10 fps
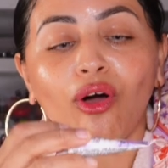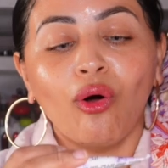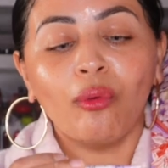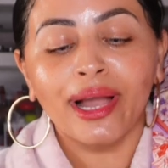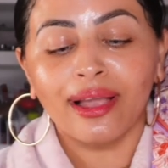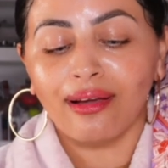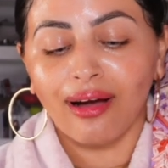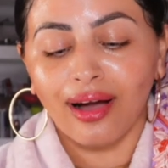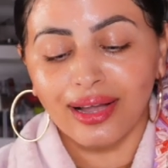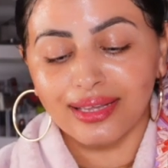Oh my
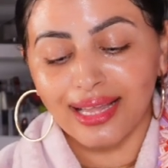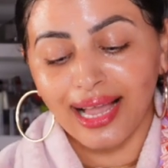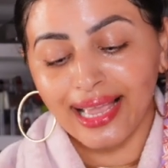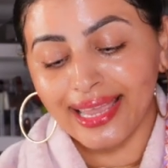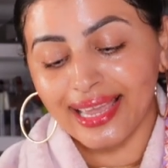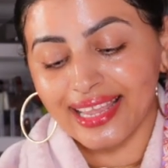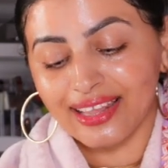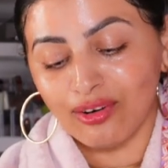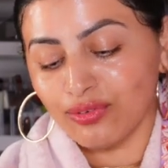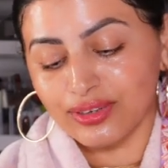god. I can't get
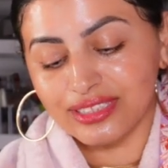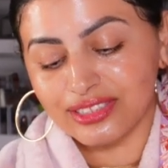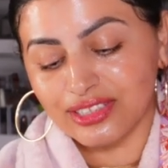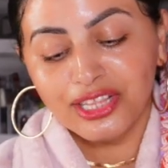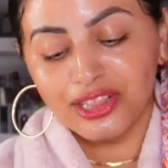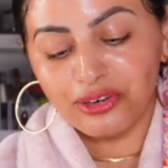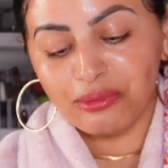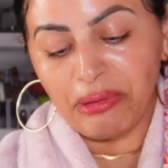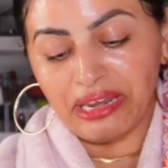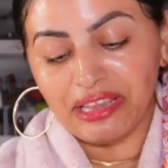over these little
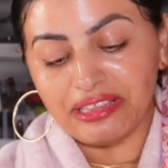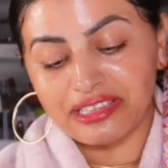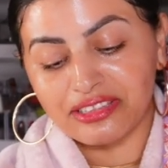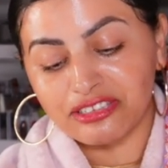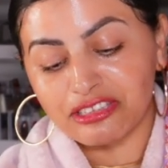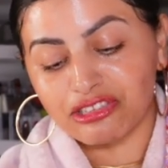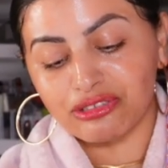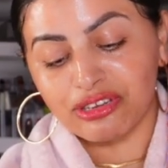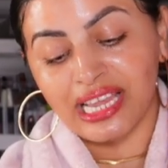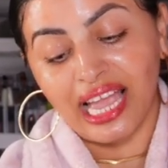minis. These are the
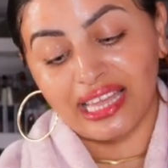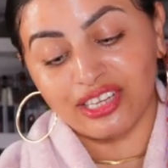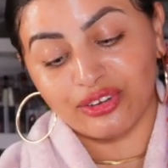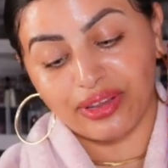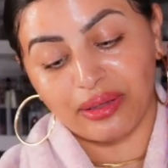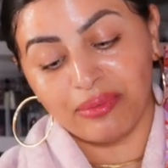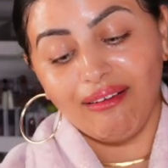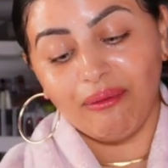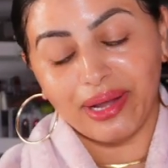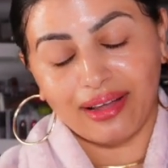soothing hand cream.
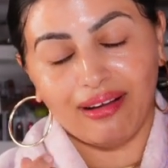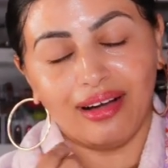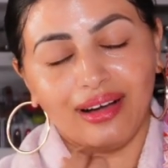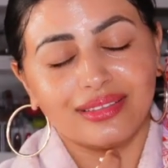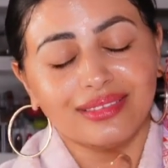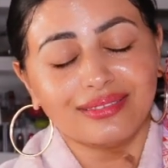Oh my god.